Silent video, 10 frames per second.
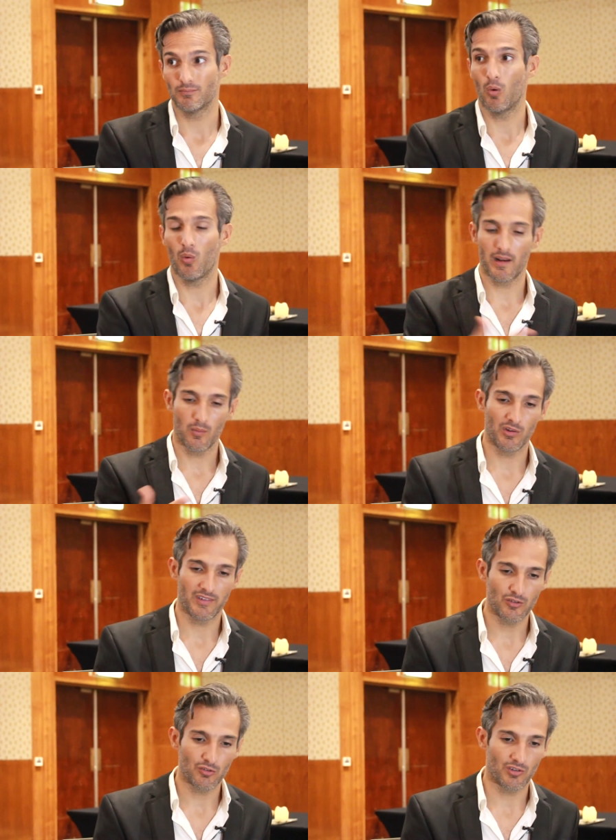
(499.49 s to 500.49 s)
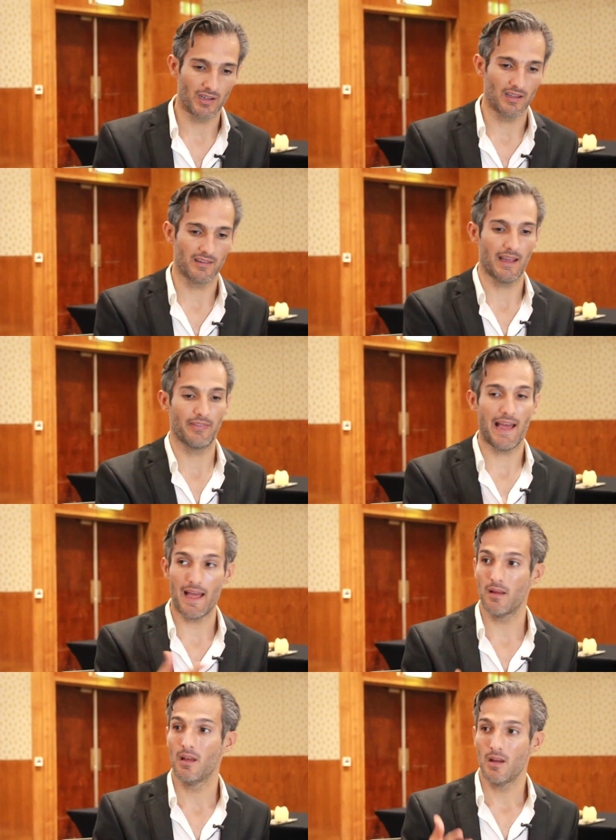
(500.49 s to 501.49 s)
But what's interesting is
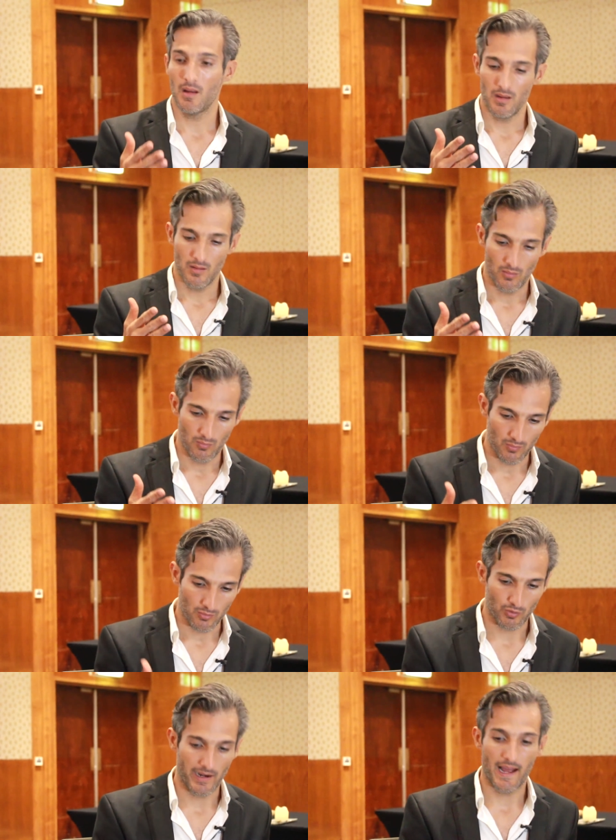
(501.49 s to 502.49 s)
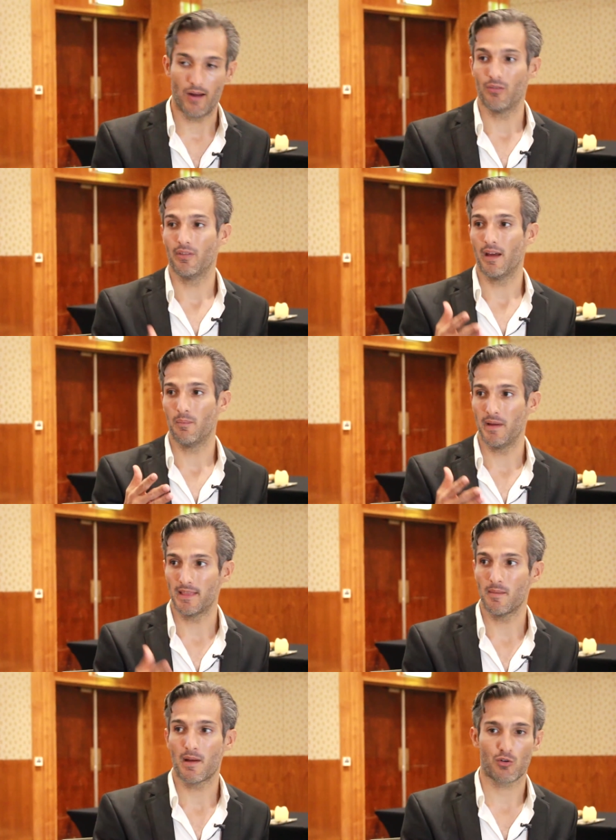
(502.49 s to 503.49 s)
that greyhound that
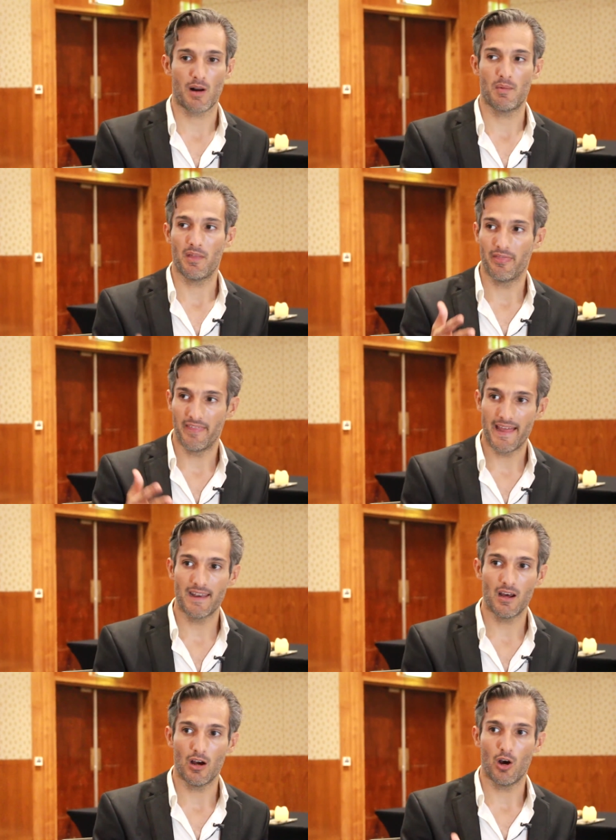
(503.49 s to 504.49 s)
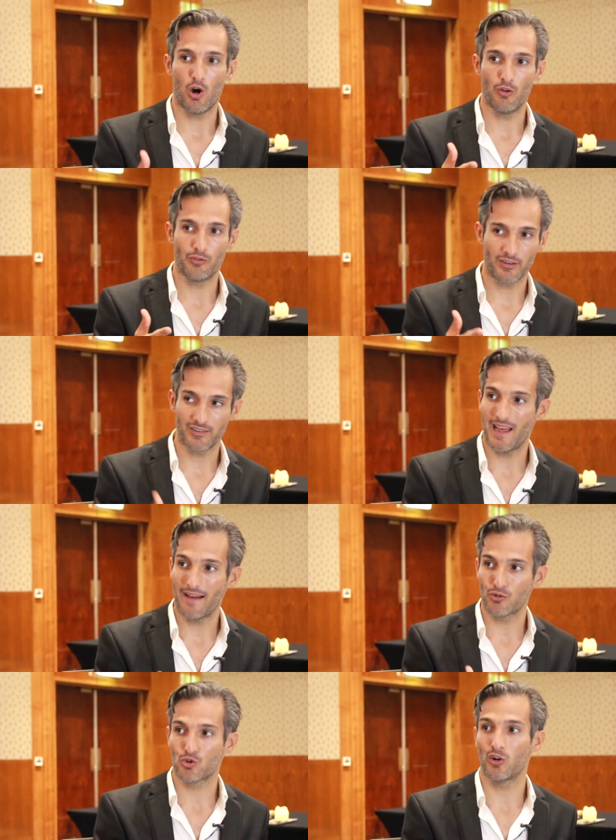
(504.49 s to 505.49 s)
bit the metal rabbit then doesn't
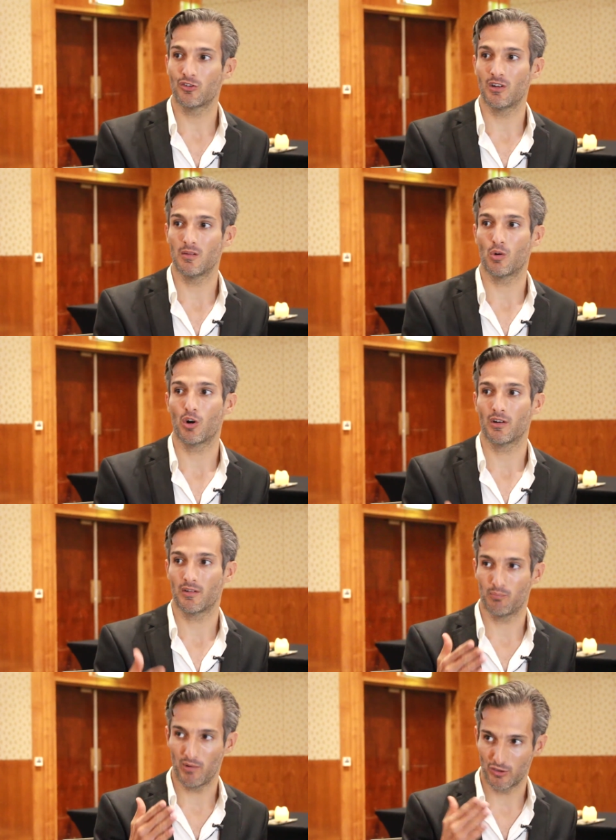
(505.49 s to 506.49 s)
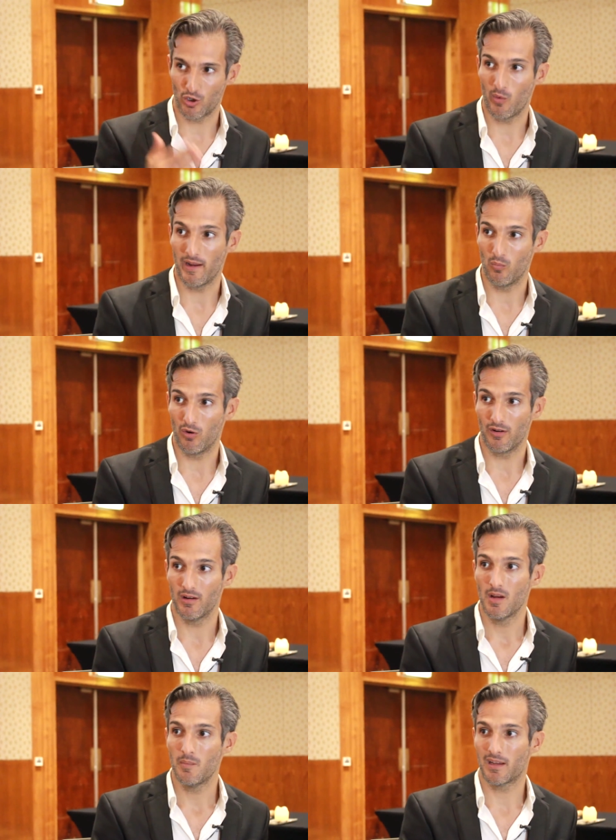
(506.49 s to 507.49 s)
have a choice anymore but to go inward,
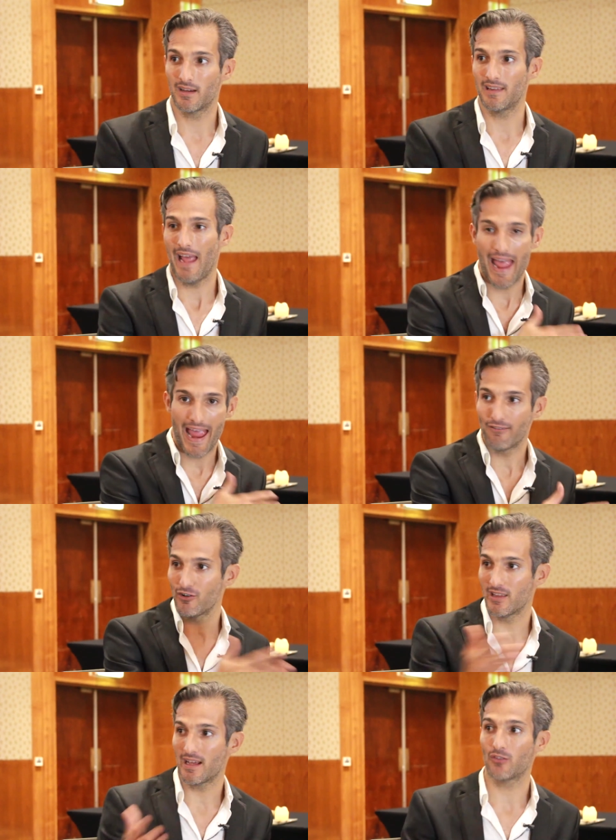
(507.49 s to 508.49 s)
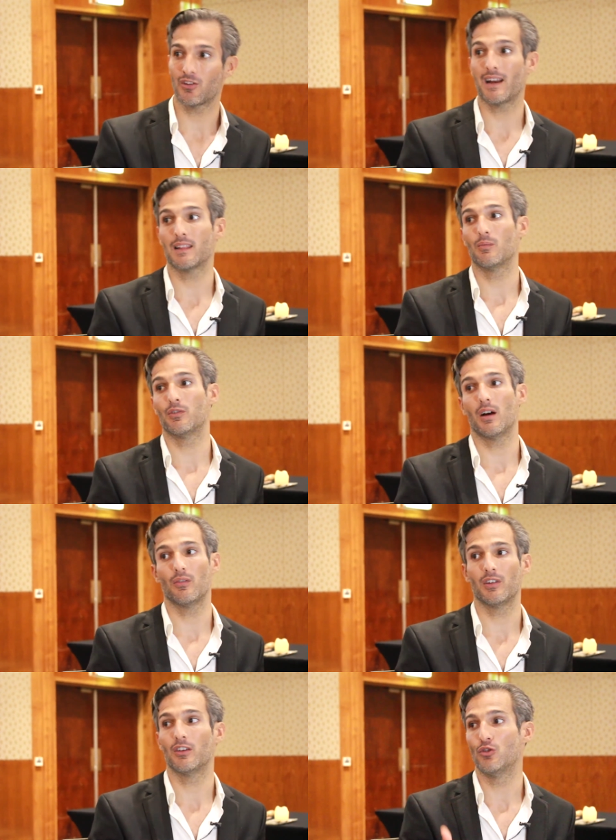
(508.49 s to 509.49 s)
because everything outside of
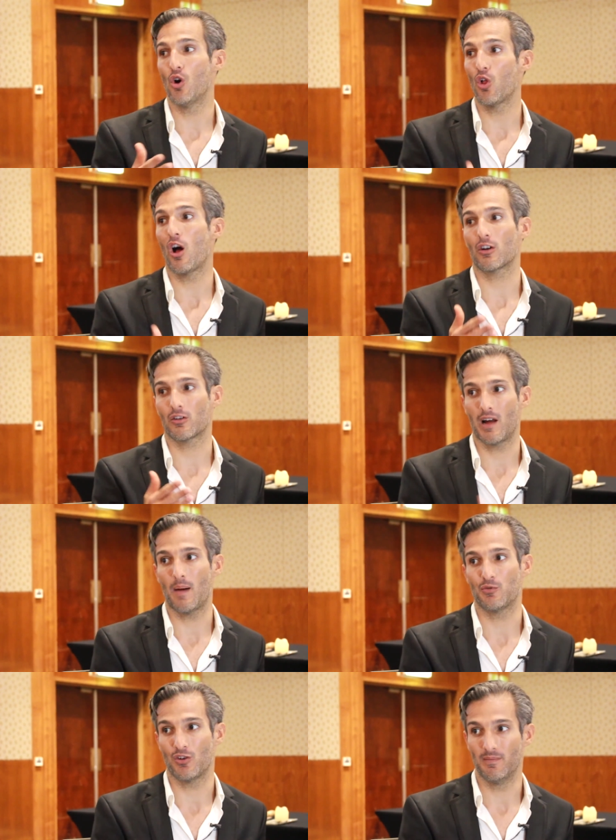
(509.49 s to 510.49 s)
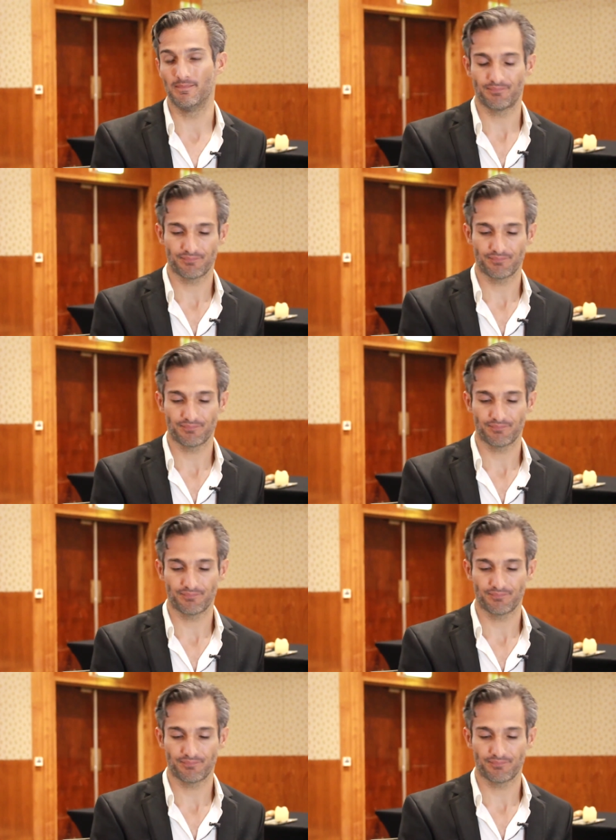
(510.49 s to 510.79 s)
themselves is no longer an option.